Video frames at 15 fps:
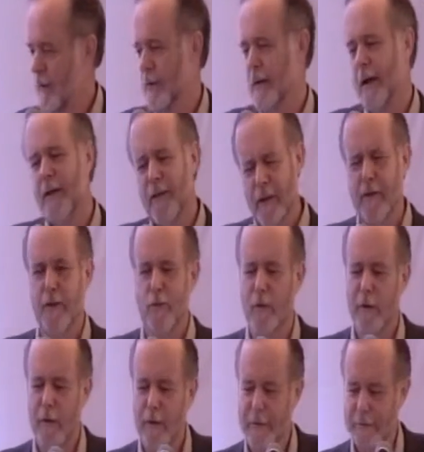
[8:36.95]
I think it's
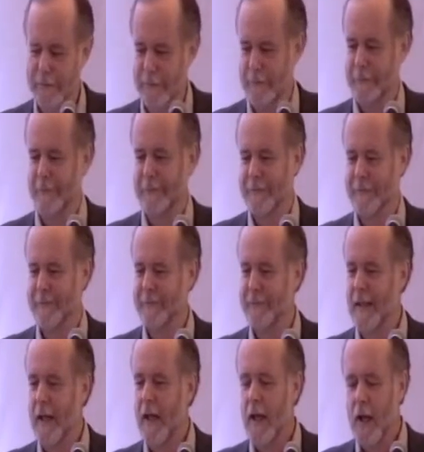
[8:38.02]
working.
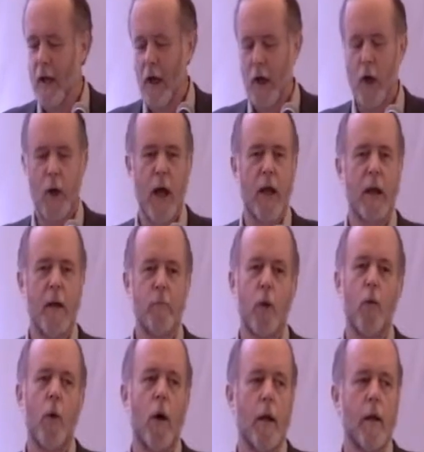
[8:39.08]
Okay, number
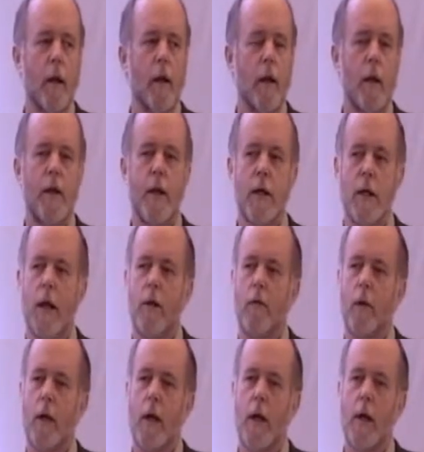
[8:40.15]
one, the thing that,
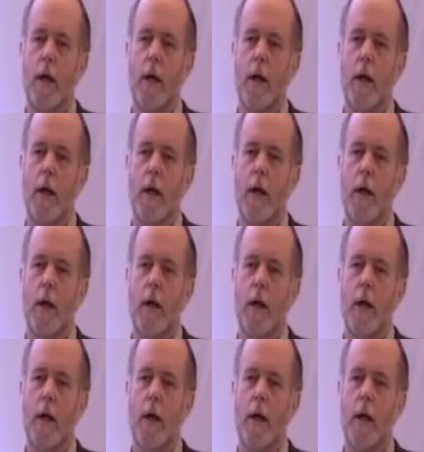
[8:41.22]
that